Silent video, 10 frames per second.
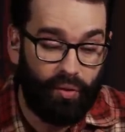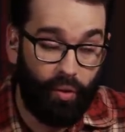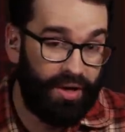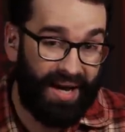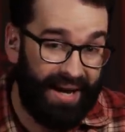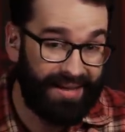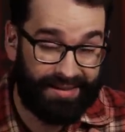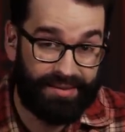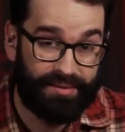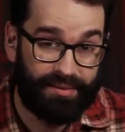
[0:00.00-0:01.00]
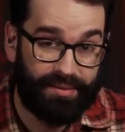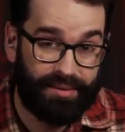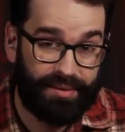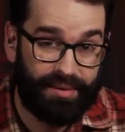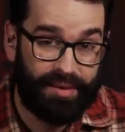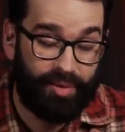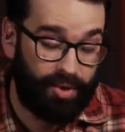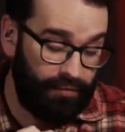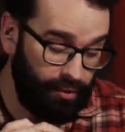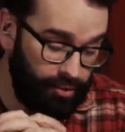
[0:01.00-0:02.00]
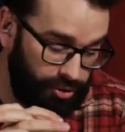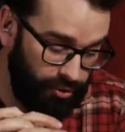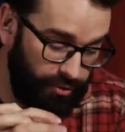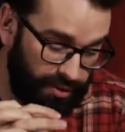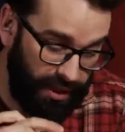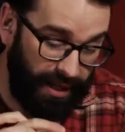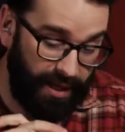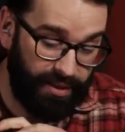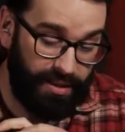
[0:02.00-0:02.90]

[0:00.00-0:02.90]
or not. But if you choose not,